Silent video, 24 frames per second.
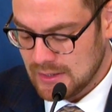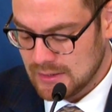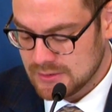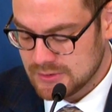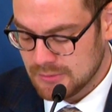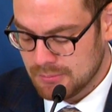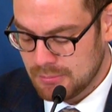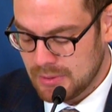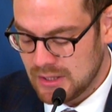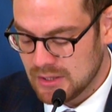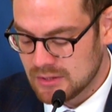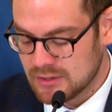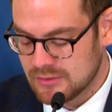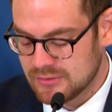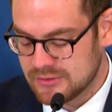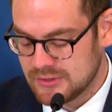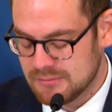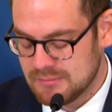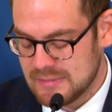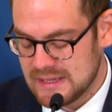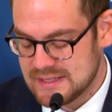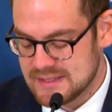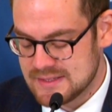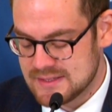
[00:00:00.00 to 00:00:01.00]
The bulk of
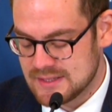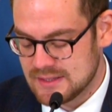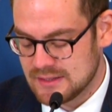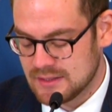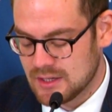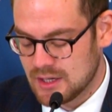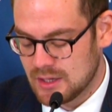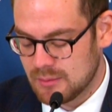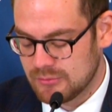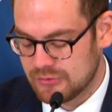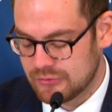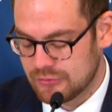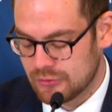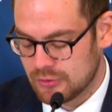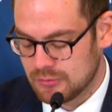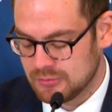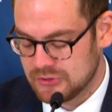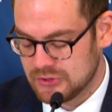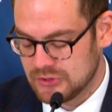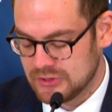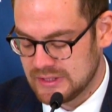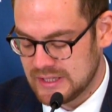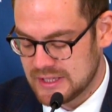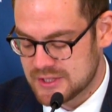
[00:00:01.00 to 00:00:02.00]
the medicine comes
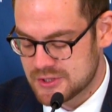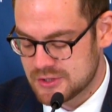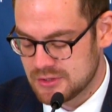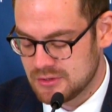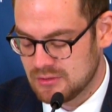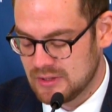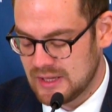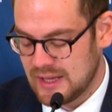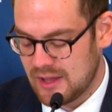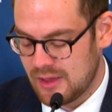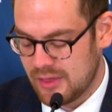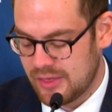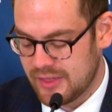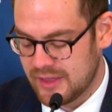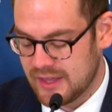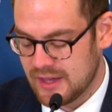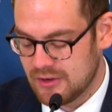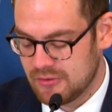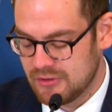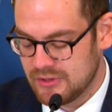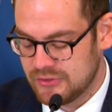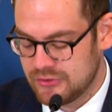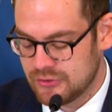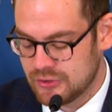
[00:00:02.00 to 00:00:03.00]
from the National
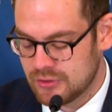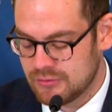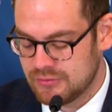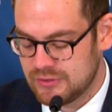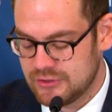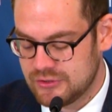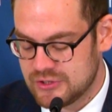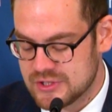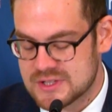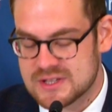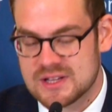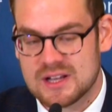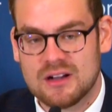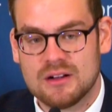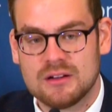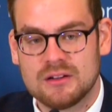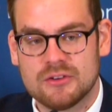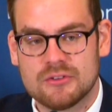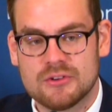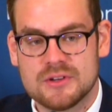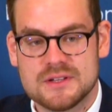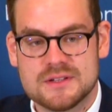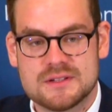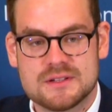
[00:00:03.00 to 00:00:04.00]
Healthcare Reserve, which is
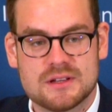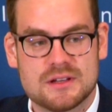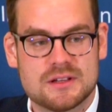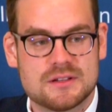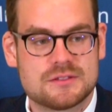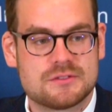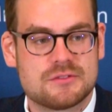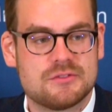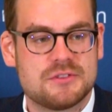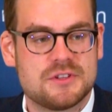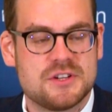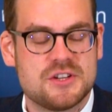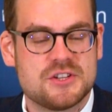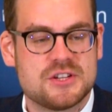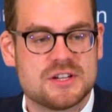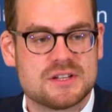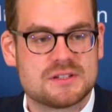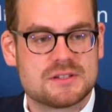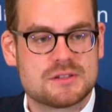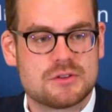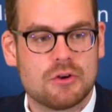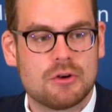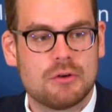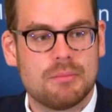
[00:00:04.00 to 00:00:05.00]
Hungary's strategic
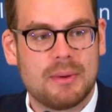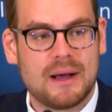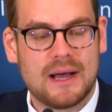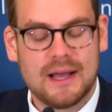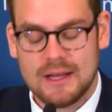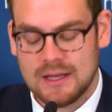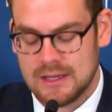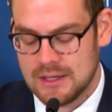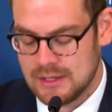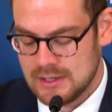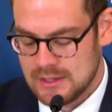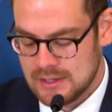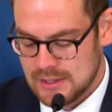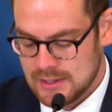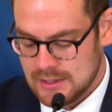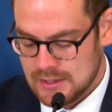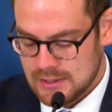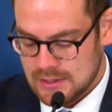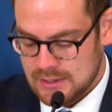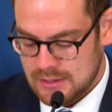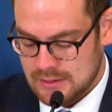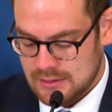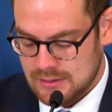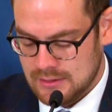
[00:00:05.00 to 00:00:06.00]
stockpile
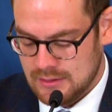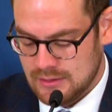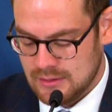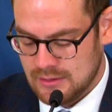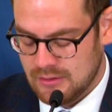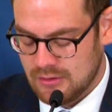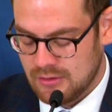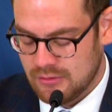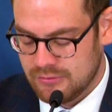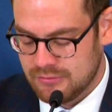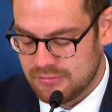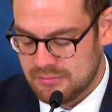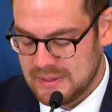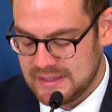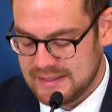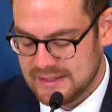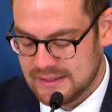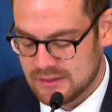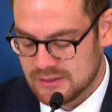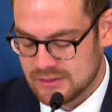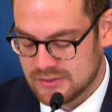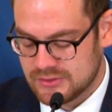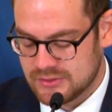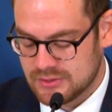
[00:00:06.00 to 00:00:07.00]
of
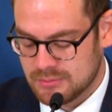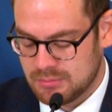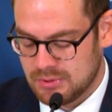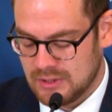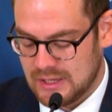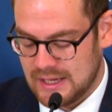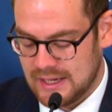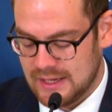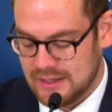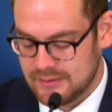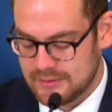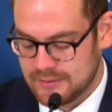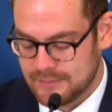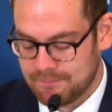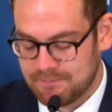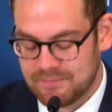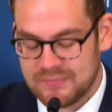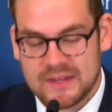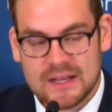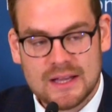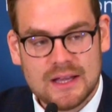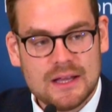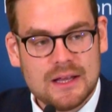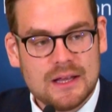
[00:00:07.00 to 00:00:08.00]
medical supplies.
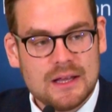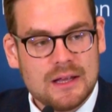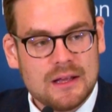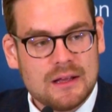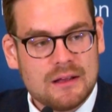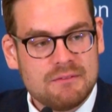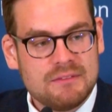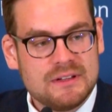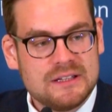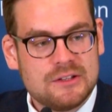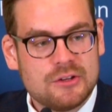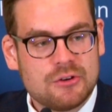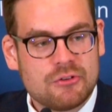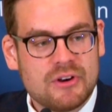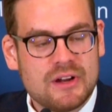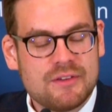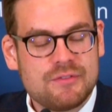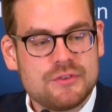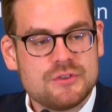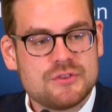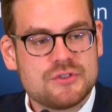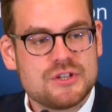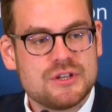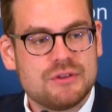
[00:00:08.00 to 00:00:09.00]
With the
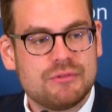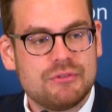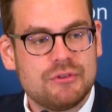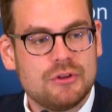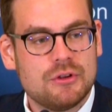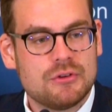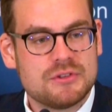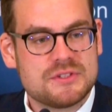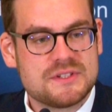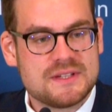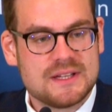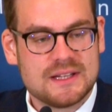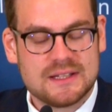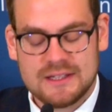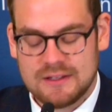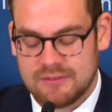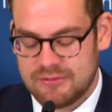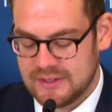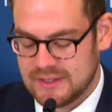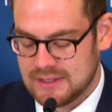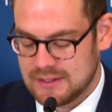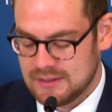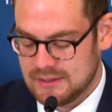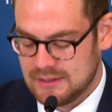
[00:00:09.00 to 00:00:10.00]
refugee flow
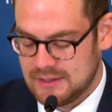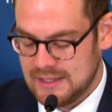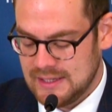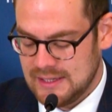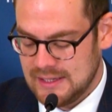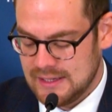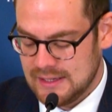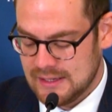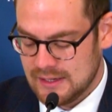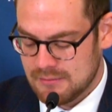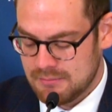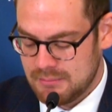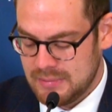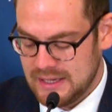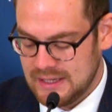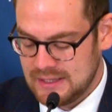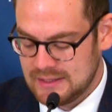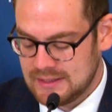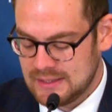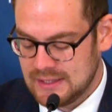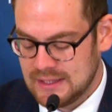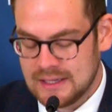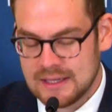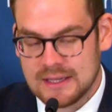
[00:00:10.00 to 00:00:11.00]
significantly
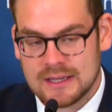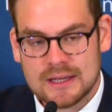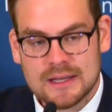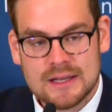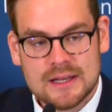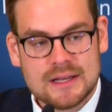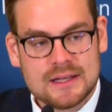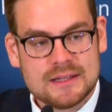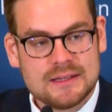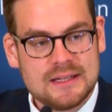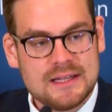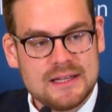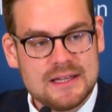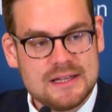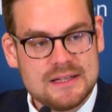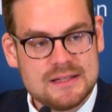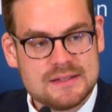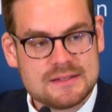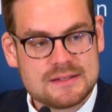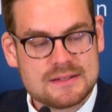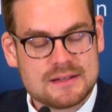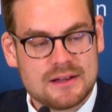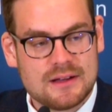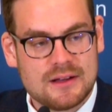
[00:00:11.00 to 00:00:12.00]
abating,
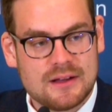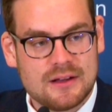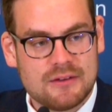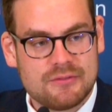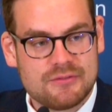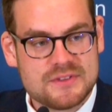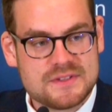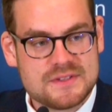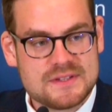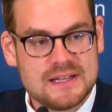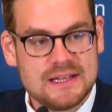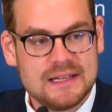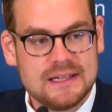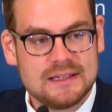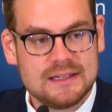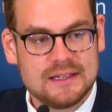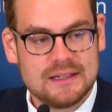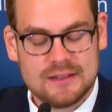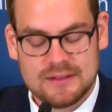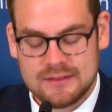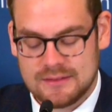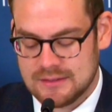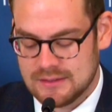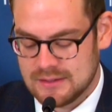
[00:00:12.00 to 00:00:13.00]
these
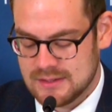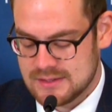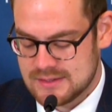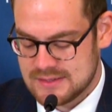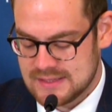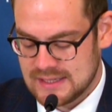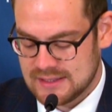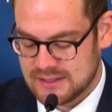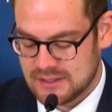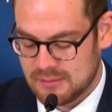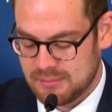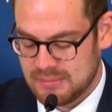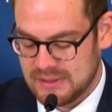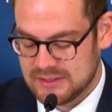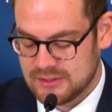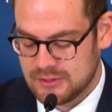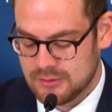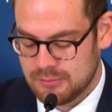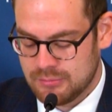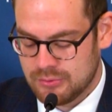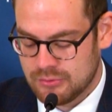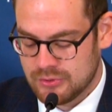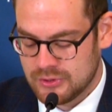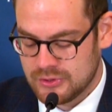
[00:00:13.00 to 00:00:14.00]
facilities set up at
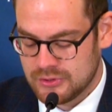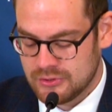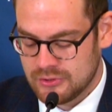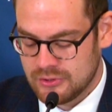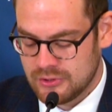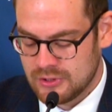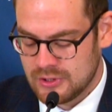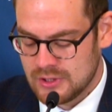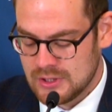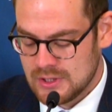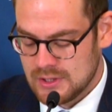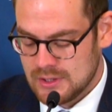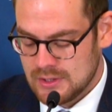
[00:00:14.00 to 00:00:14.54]
the border,